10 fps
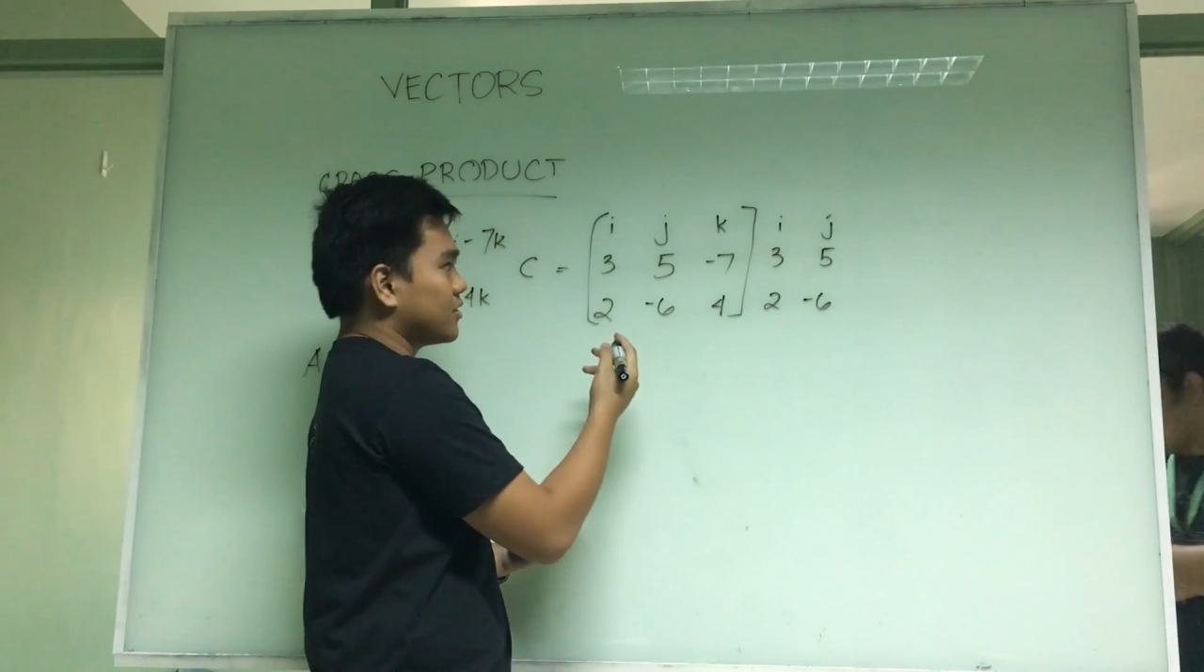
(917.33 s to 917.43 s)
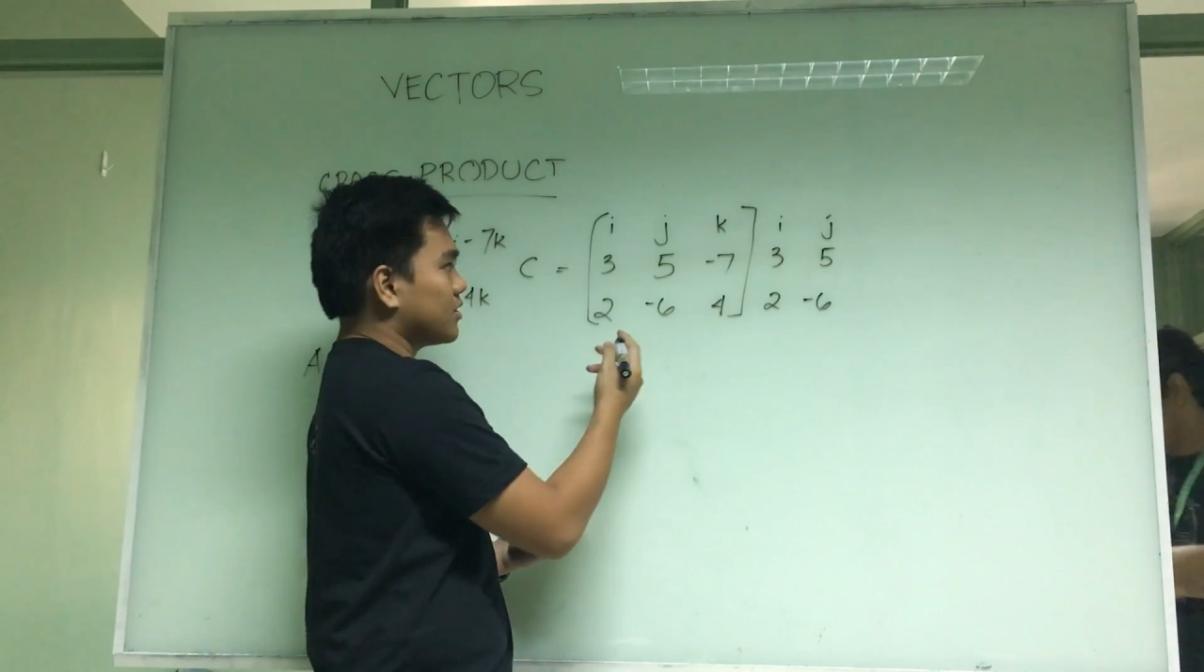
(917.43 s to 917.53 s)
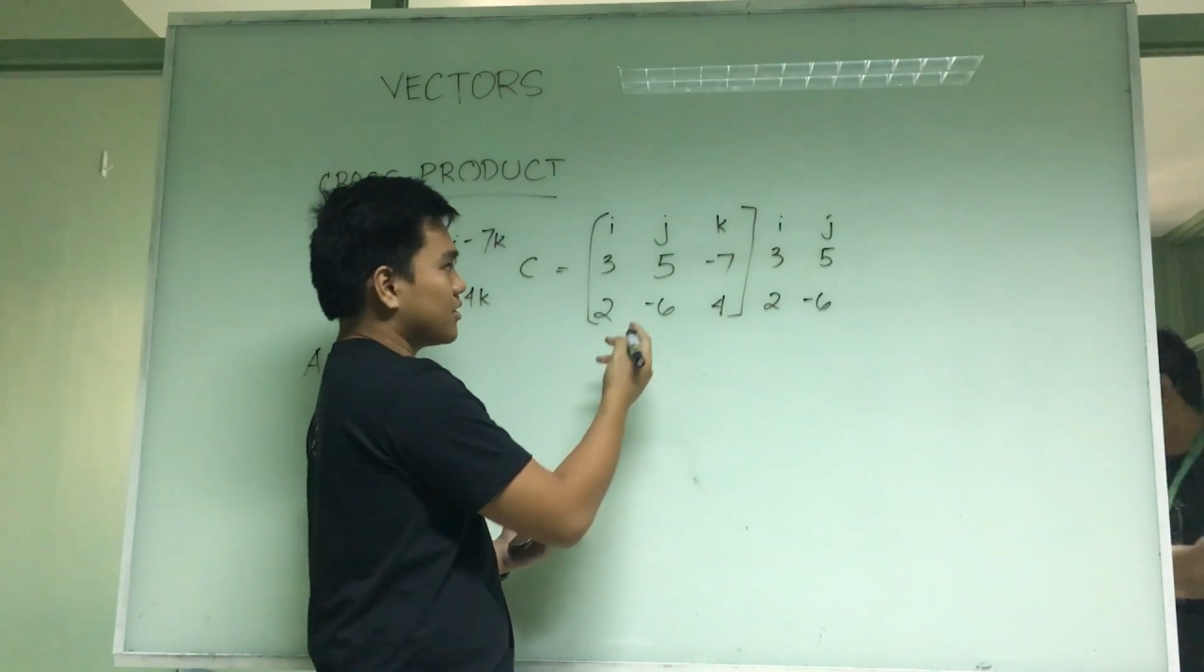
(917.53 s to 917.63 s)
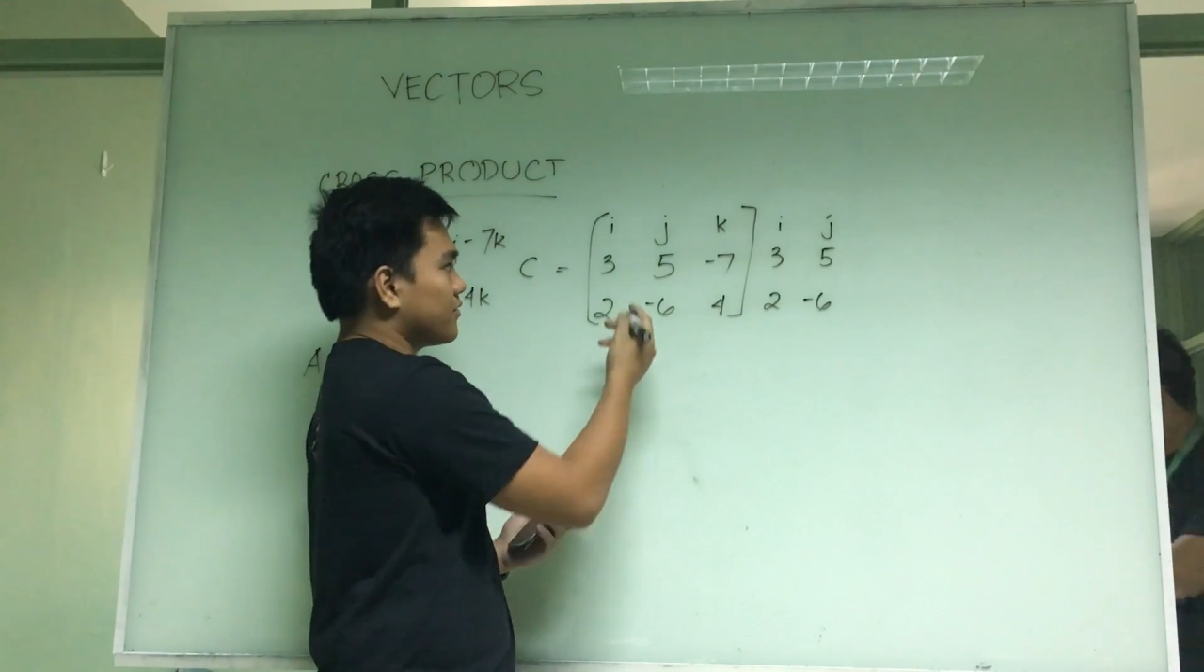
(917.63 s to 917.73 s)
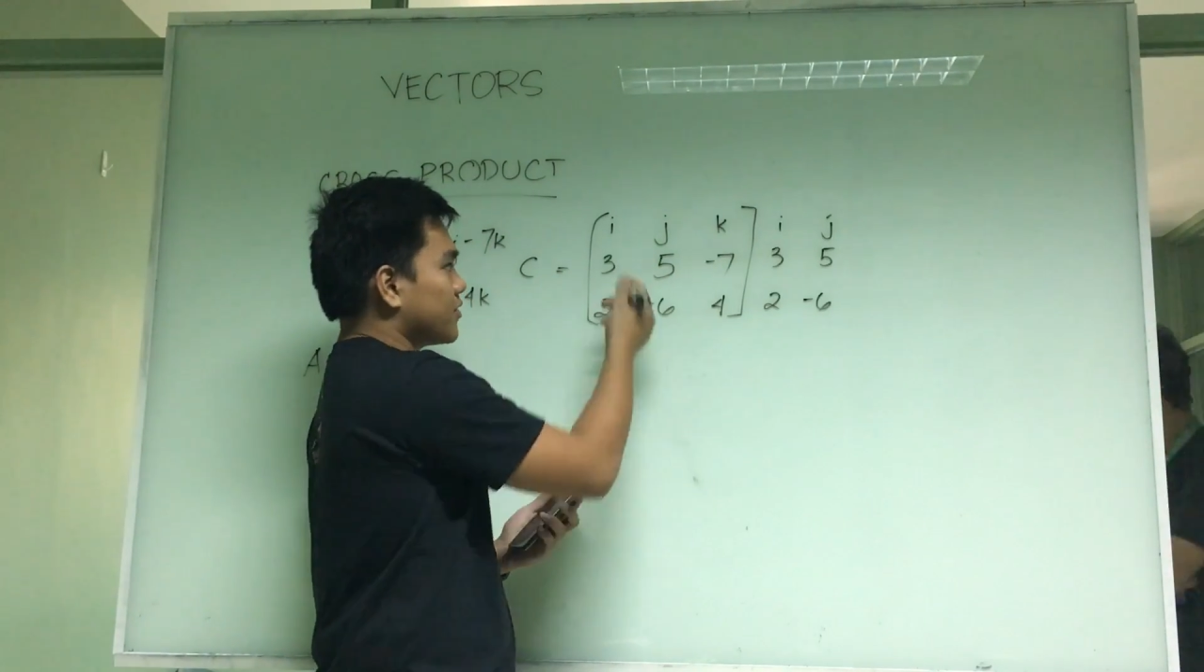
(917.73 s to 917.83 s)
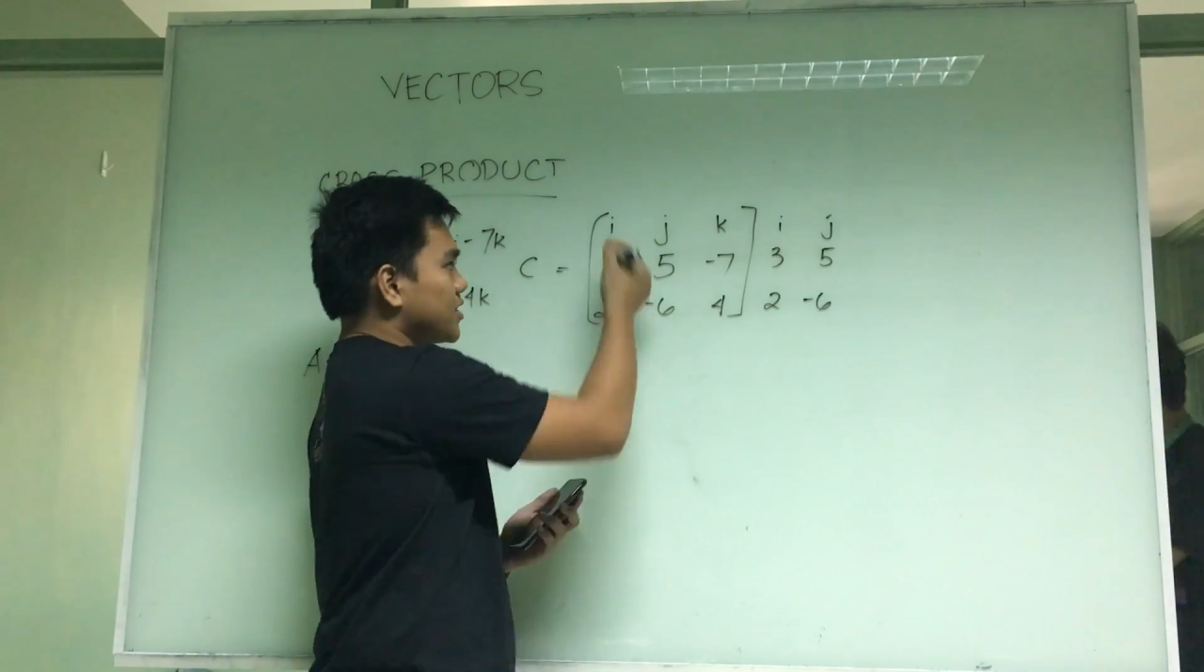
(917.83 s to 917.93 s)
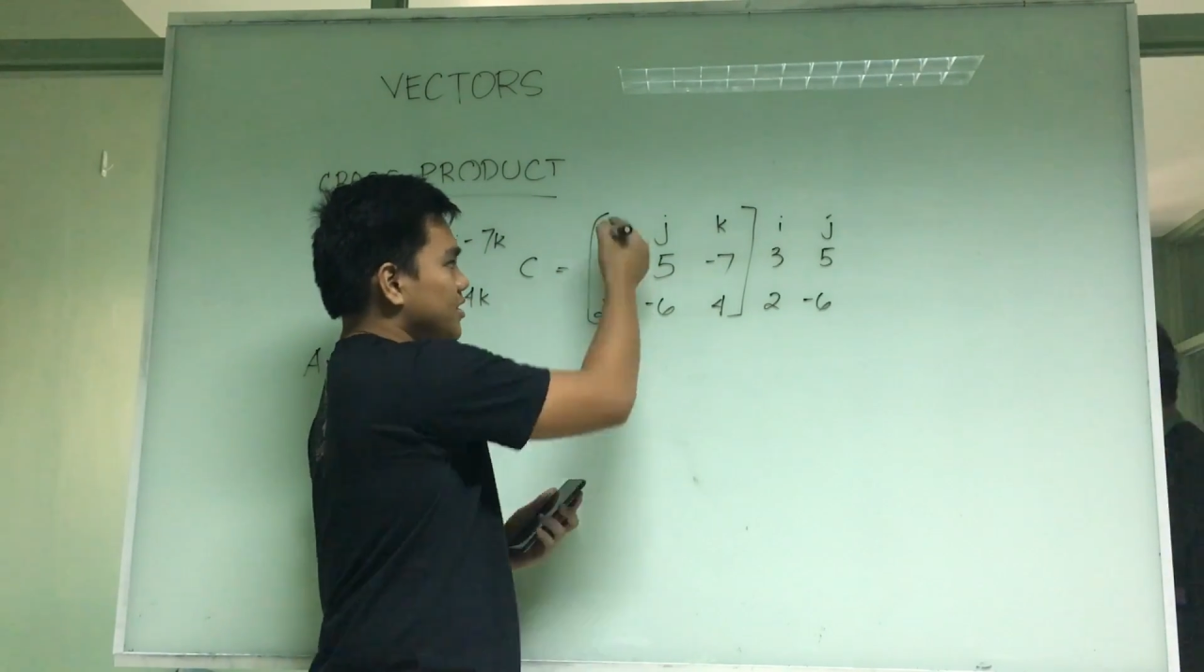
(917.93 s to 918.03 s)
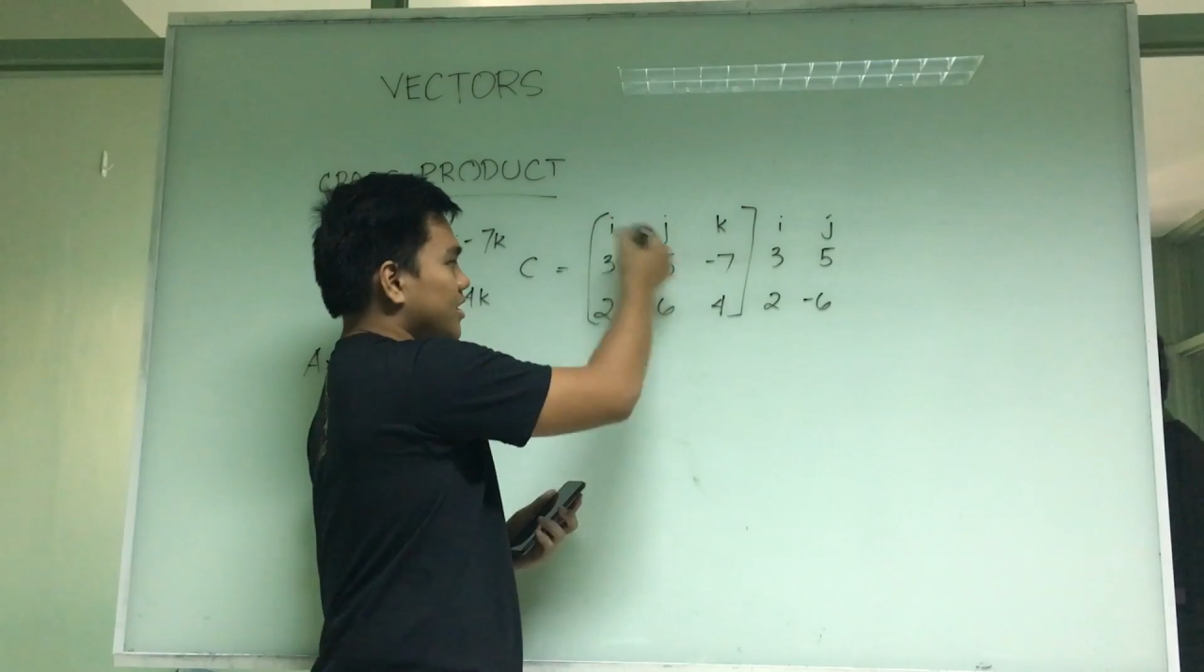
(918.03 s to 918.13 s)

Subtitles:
the first